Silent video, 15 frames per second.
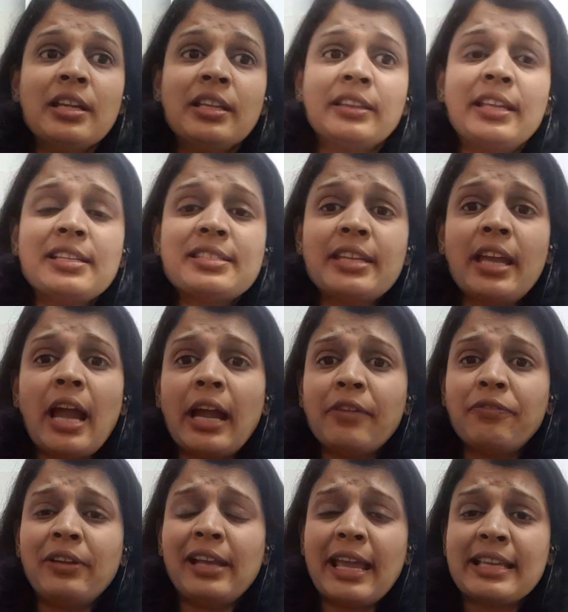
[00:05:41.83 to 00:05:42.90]
They say, I
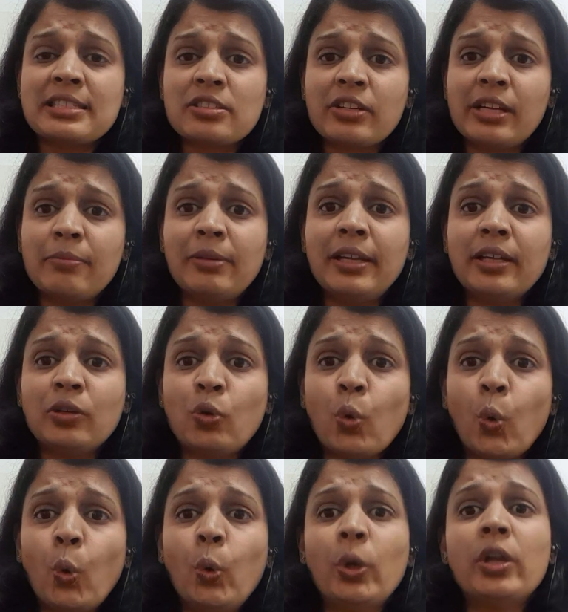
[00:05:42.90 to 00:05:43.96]
feel extremely
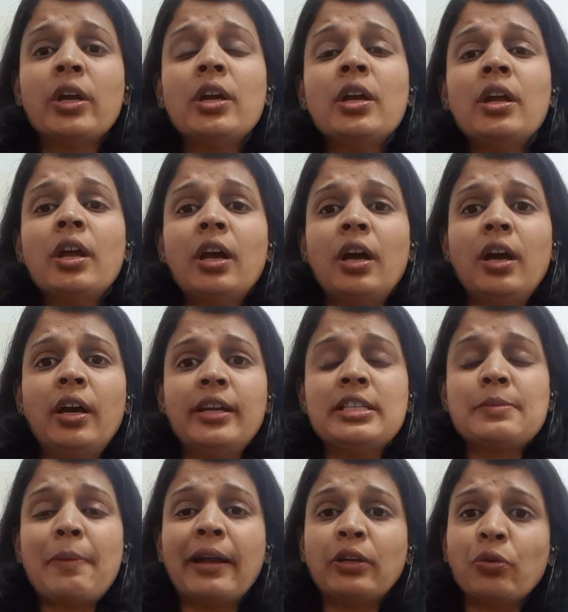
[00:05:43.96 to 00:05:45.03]
cold, in
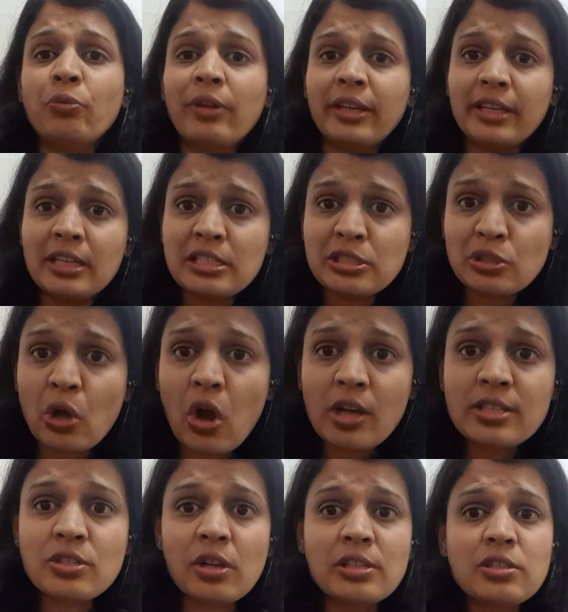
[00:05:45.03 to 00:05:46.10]
spite of wearing
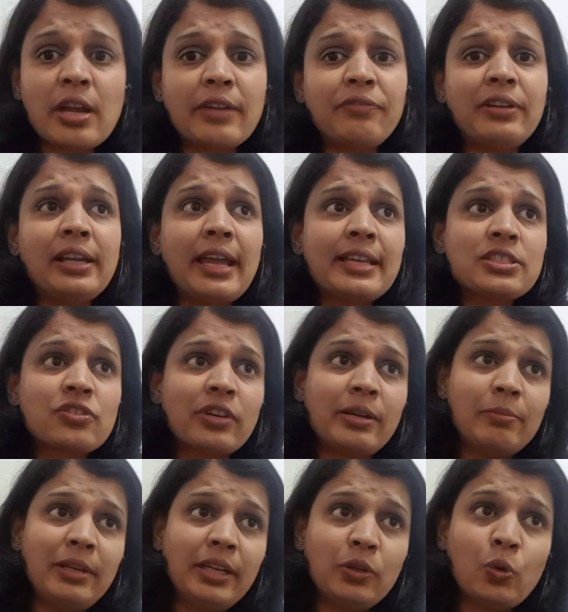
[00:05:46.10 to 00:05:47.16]
socks also I feel
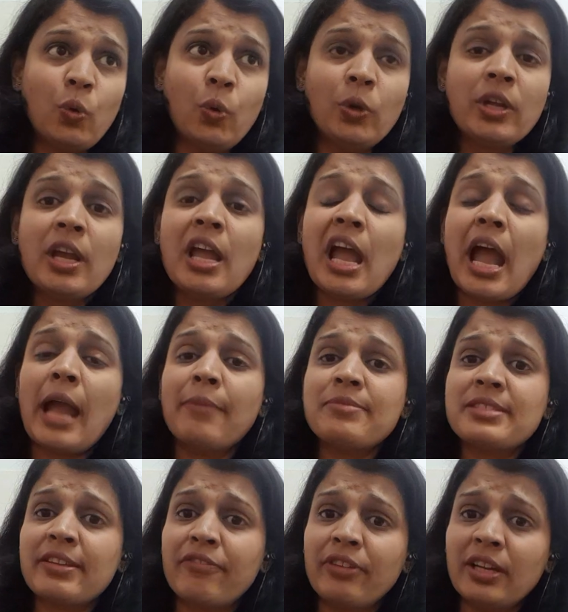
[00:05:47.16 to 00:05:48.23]
extremely cold. I am
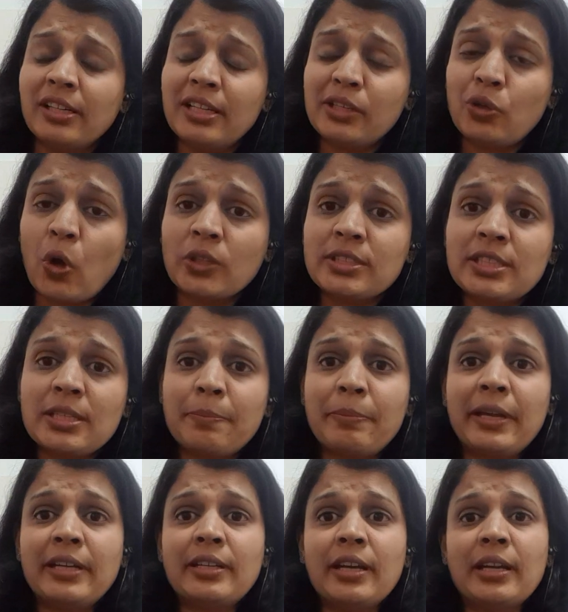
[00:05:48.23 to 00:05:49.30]
severely
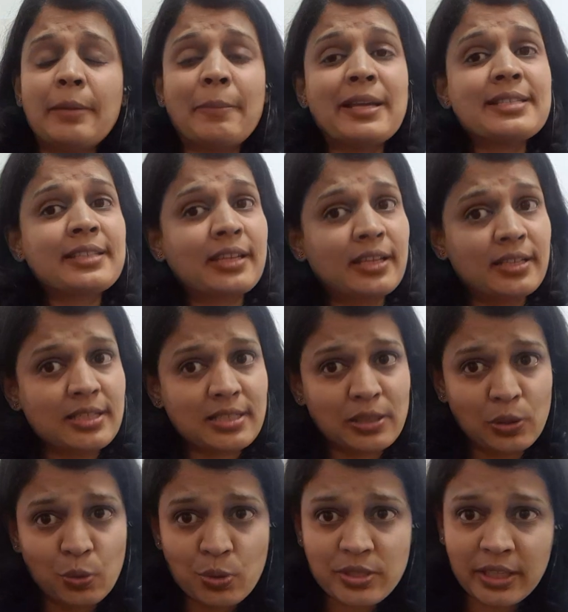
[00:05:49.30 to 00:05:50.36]
constipated, my skin is
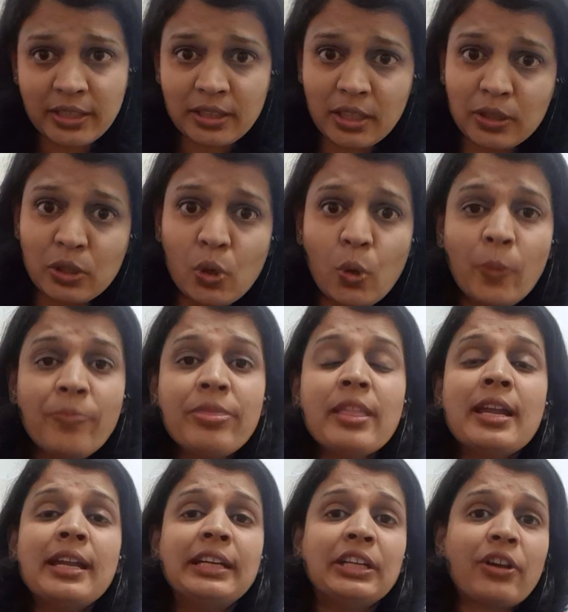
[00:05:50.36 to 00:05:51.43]
losing the glow,
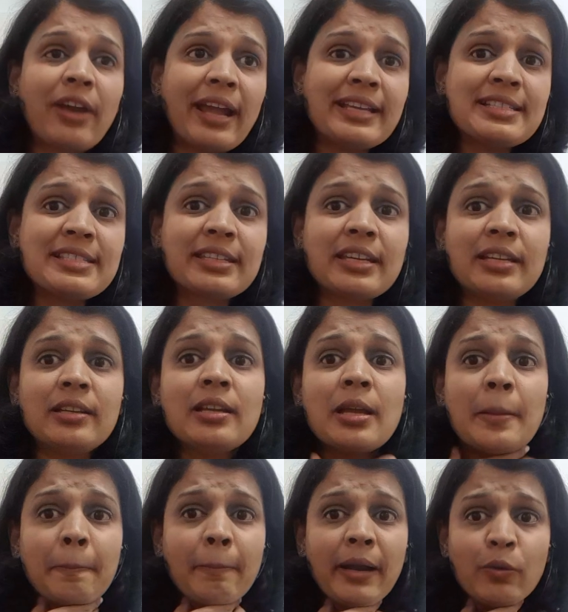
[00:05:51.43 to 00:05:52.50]
dry skin,
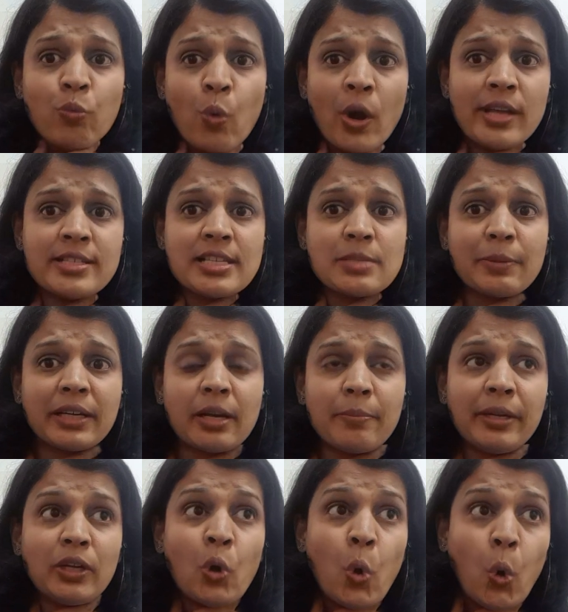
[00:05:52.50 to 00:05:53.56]
my voice is
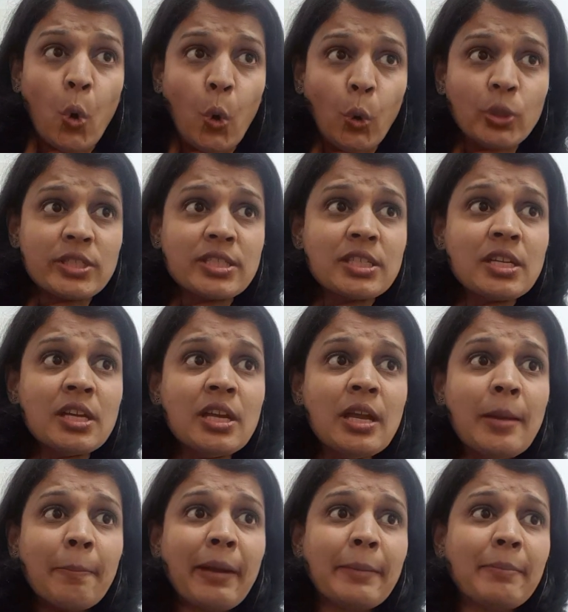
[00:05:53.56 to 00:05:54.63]
becoming hoarse,
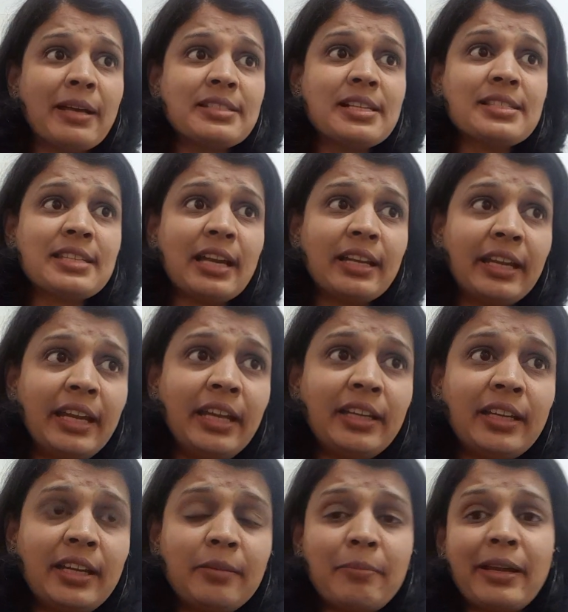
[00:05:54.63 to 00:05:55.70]
my muscles are
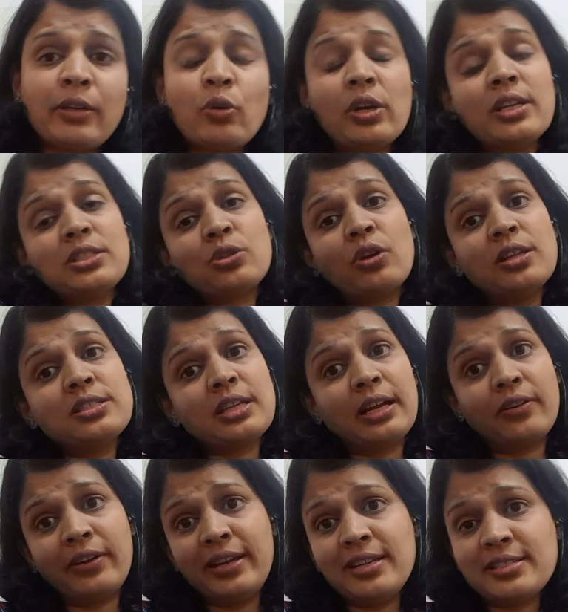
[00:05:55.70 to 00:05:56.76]
aching, my cholesterols are
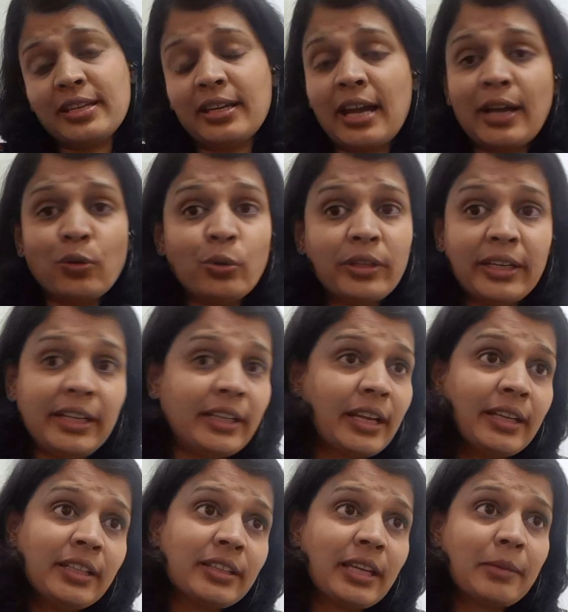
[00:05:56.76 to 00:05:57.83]
raising. I don't eat
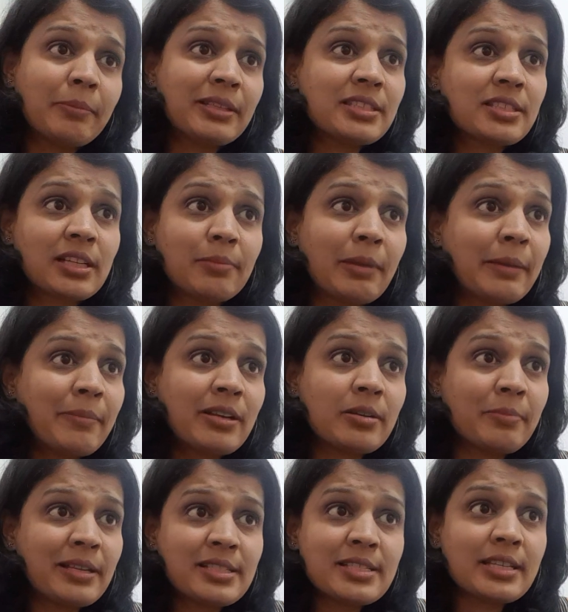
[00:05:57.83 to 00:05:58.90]
anything, but still my
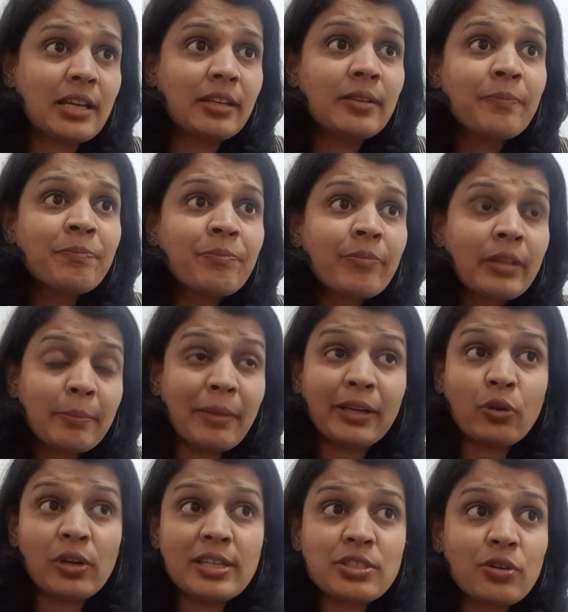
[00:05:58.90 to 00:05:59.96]

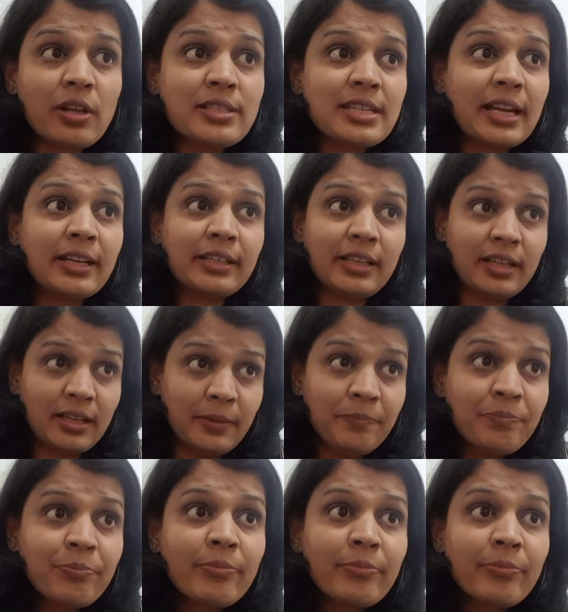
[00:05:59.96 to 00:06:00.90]
cholesterols are